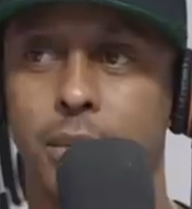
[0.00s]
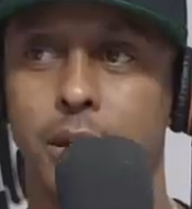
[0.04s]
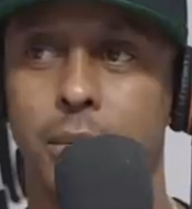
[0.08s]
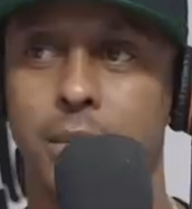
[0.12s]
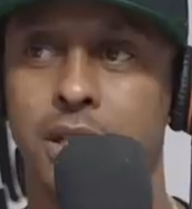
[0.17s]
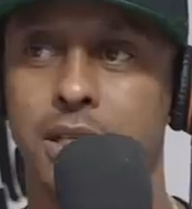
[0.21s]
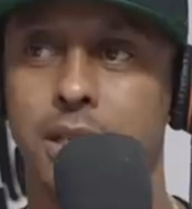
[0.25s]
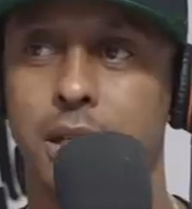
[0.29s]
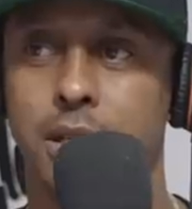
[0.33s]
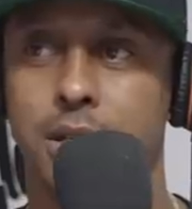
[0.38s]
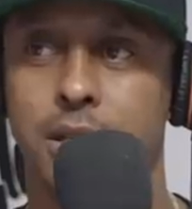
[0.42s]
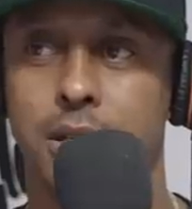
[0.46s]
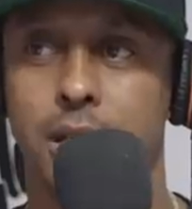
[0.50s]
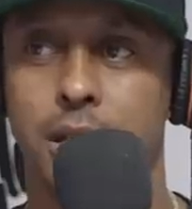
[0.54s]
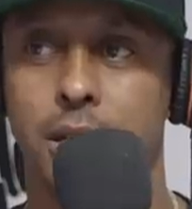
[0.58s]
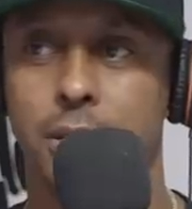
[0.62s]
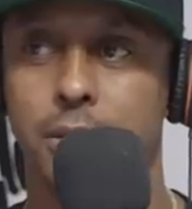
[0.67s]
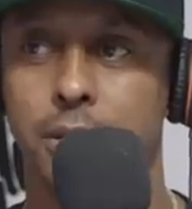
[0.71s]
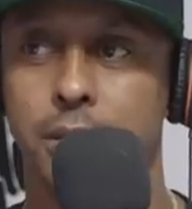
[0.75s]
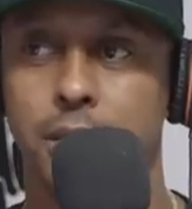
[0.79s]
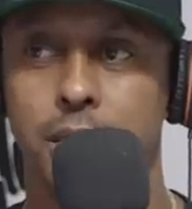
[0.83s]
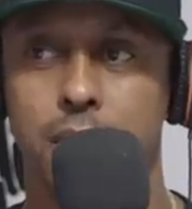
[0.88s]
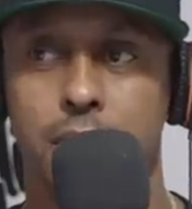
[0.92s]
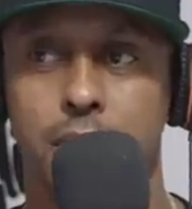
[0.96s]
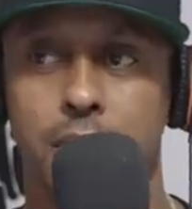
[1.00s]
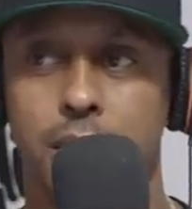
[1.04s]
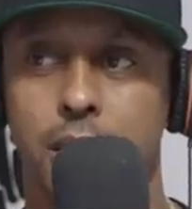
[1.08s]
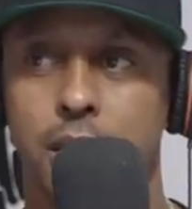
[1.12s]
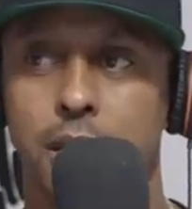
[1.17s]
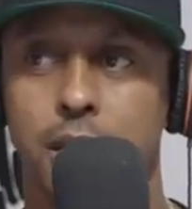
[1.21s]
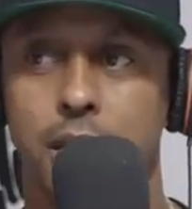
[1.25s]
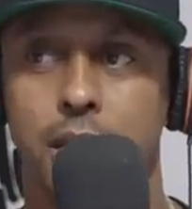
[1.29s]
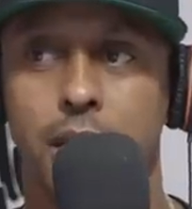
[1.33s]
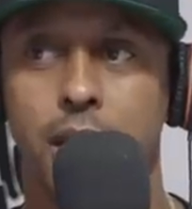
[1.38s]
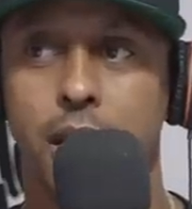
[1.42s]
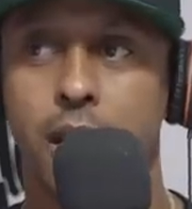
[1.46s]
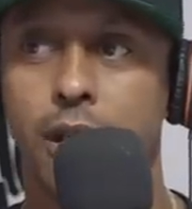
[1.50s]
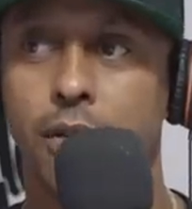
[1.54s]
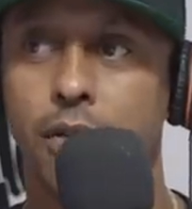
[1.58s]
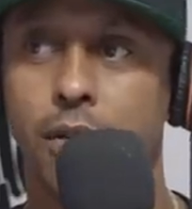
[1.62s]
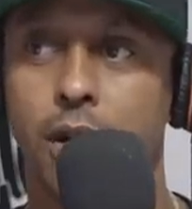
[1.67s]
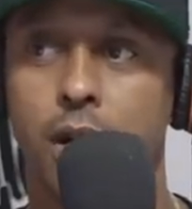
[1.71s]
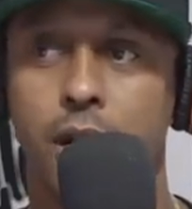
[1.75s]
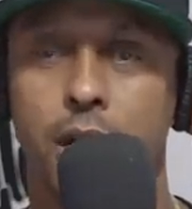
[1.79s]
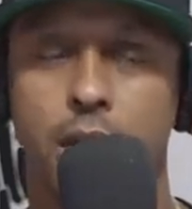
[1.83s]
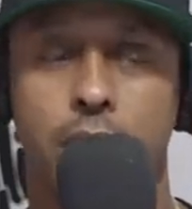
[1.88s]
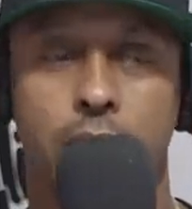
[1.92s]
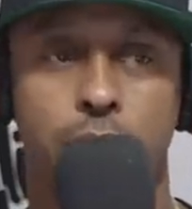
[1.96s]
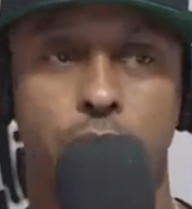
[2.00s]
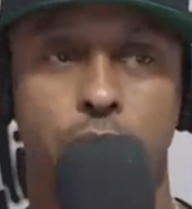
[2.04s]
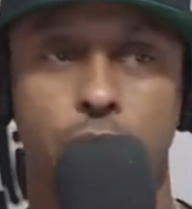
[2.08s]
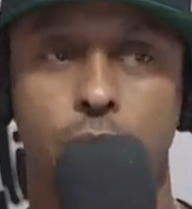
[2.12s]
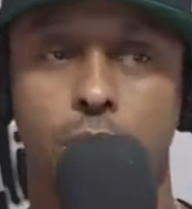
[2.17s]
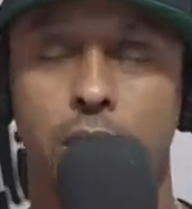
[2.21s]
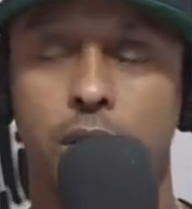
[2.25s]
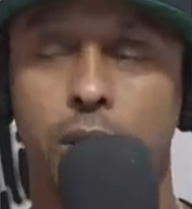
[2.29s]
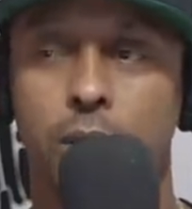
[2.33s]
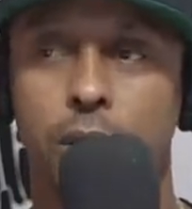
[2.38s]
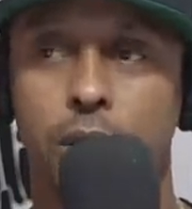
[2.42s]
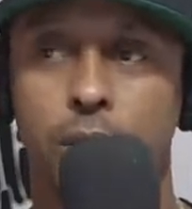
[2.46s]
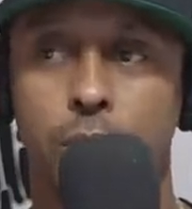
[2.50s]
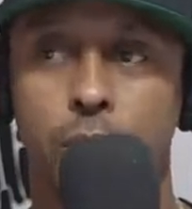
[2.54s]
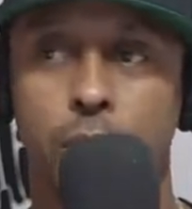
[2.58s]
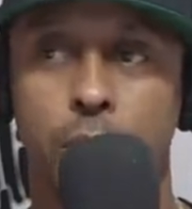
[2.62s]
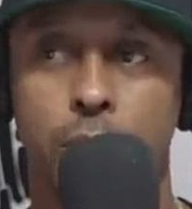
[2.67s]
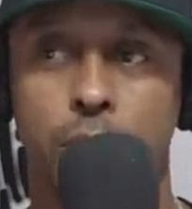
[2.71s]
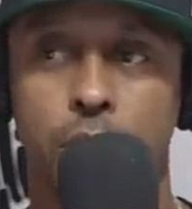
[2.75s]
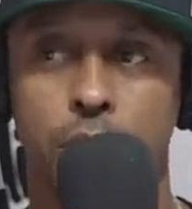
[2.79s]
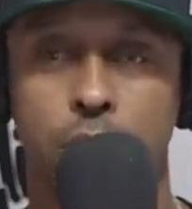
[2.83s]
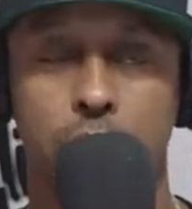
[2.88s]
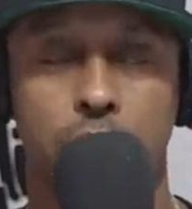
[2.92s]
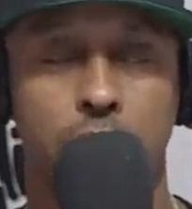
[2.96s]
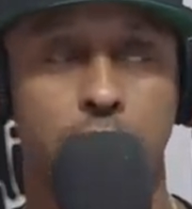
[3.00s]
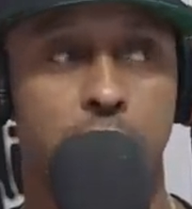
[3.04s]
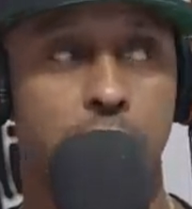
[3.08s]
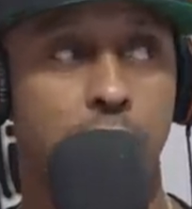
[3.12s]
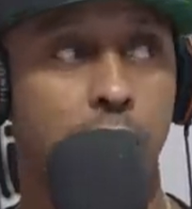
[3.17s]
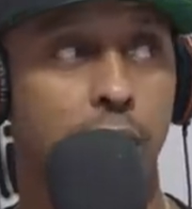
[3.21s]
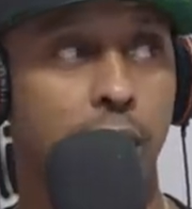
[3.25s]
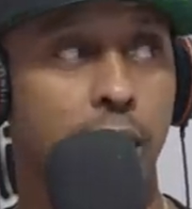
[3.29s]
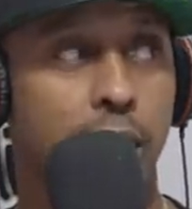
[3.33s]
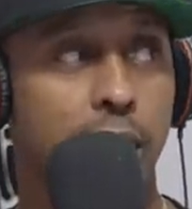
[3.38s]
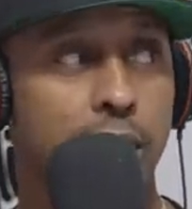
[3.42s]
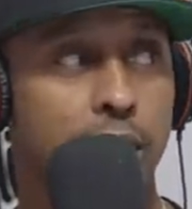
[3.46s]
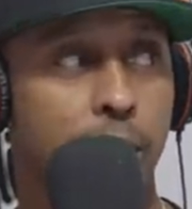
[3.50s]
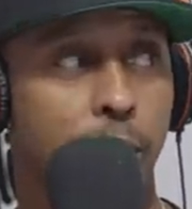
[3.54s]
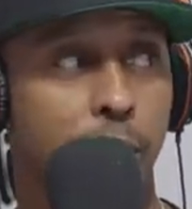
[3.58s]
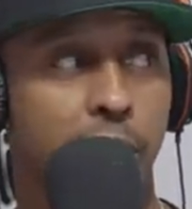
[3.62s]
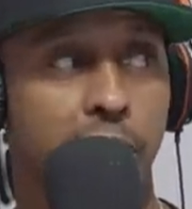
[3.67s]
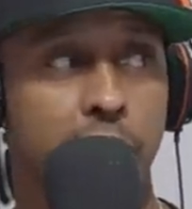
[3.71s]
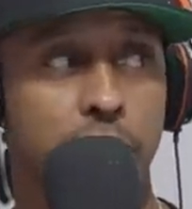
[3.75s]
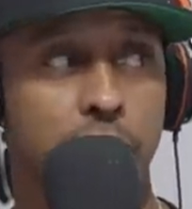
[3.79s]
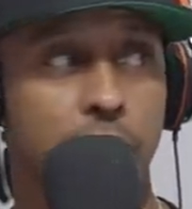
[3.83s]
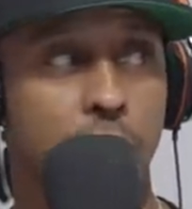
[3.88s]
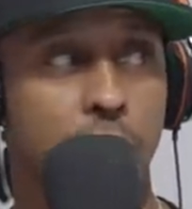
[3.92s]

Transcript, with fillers: Let you know how to get something. in your phone, man. Uh, uh, uh, if you live with a woman, you think she ain't got your passport.